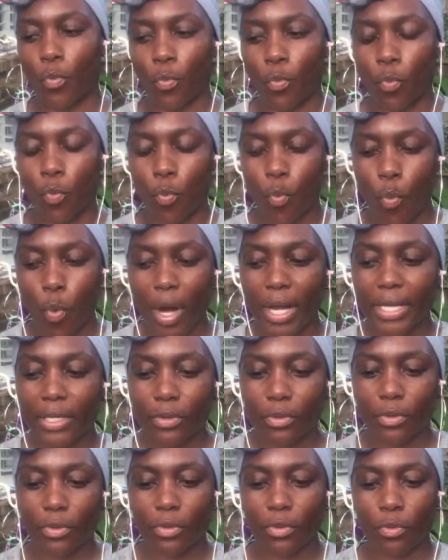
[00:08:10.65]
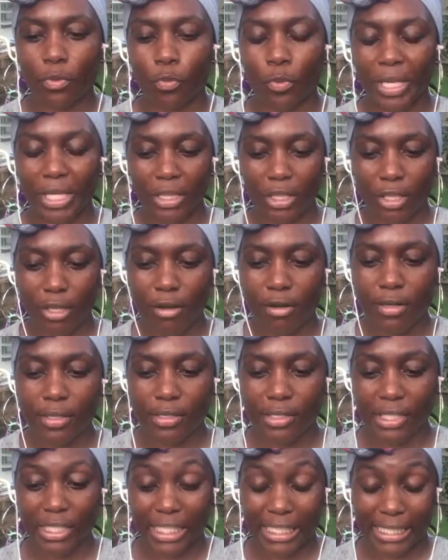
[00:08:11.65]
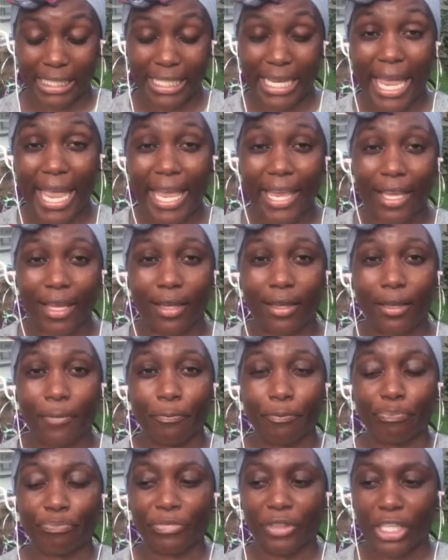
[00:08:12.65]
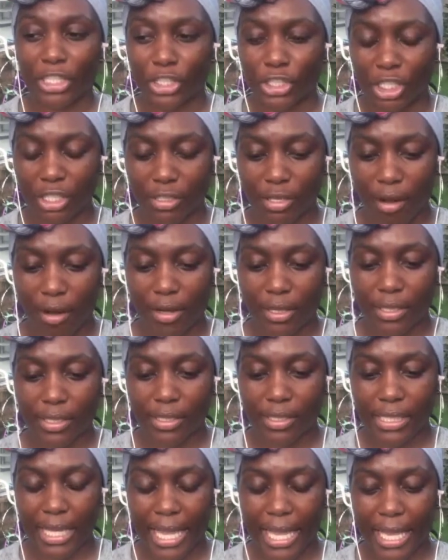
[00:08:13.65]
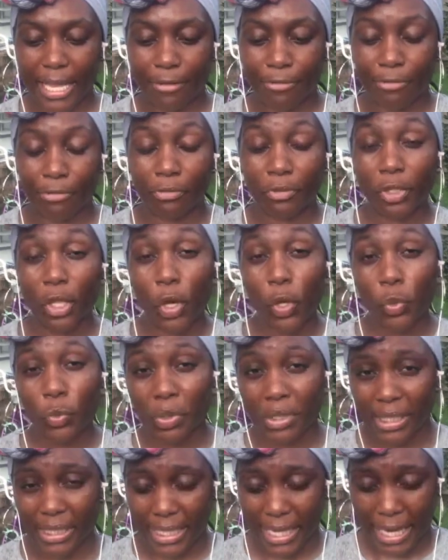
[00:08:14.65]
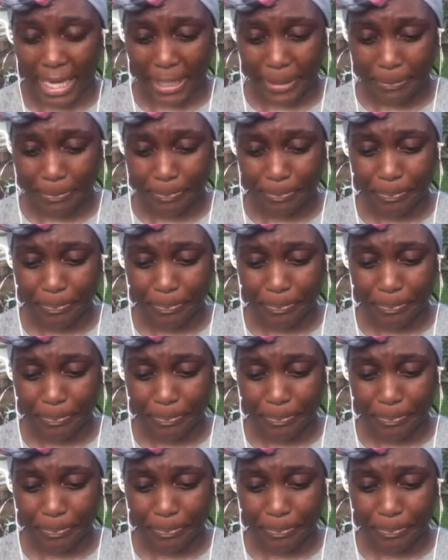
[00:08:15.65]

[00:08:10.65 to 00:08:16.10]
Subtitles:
What we learned today, she taught us a flow today.